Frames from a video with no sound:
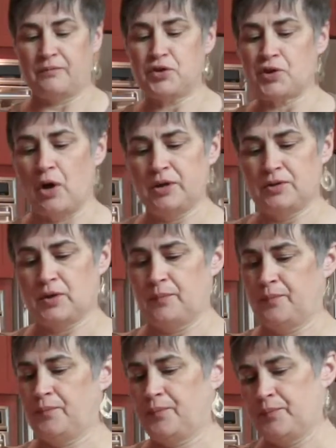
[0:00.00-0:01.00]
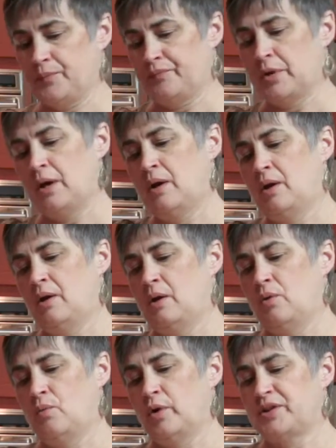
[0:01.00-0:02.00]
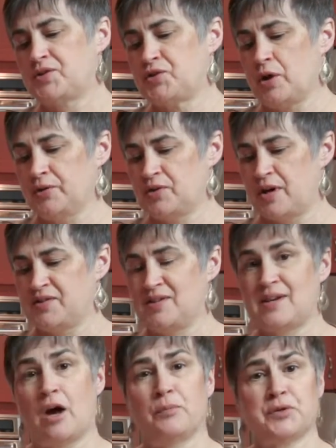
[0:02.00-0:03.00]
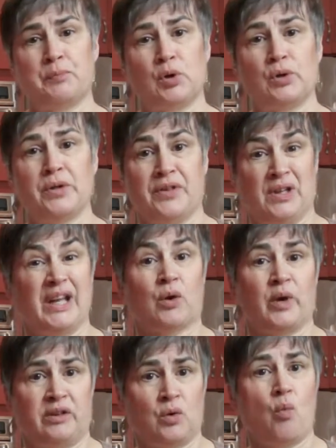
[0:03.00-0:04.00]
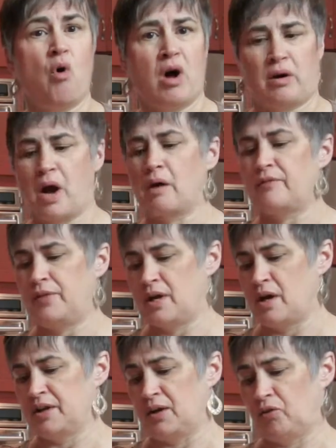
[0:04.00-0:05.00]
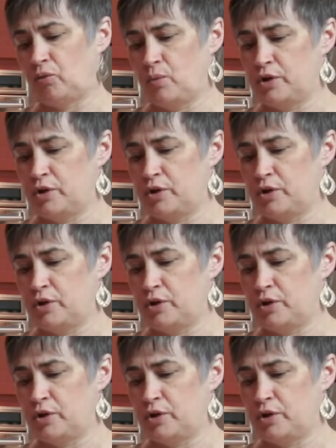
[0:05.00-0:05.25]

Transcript: of salt. What the salt does is it helps pull the liquid, the water, out of the onions,